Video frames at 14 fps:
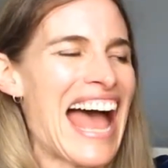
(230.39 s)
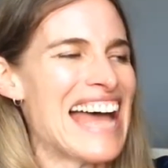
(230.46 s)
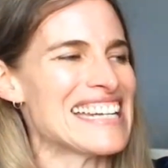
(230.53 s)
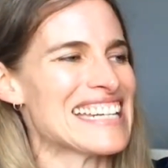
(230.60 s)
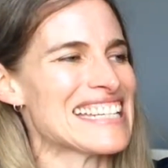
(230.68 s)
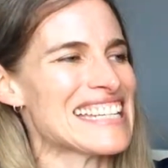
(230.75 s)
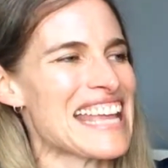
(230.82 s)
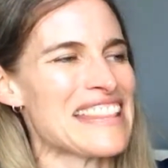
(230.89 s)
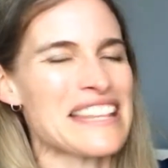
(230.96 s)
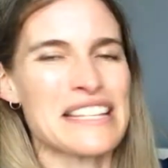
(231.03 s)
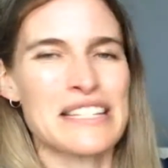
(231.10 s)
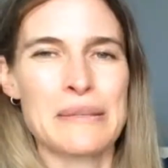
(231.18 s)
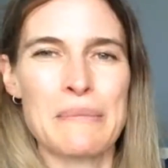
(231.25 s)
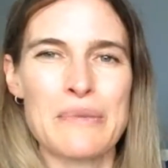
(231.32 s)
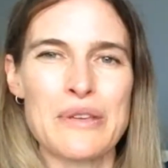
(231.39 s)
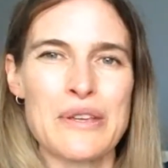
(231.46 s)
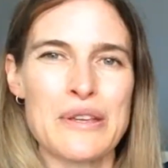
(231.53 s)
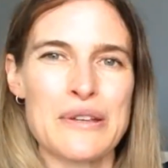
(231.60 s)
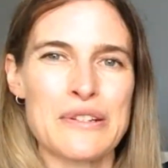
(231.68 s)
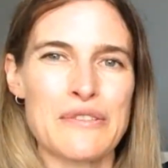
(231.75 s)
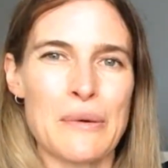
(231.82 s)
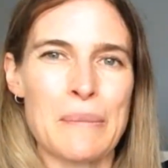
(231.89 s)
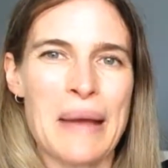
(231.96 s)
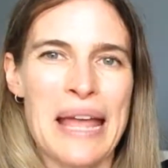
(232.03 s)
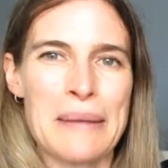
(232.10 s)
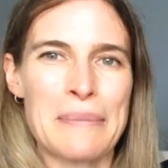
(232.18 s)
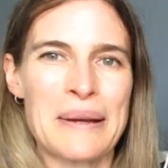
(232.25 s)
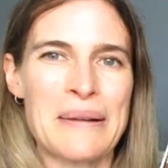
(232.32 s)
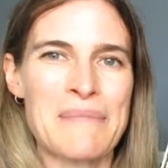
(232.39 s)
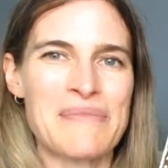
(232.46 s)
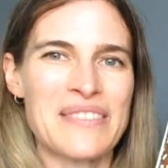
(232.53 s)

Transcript: And at the end there's some beautiful paper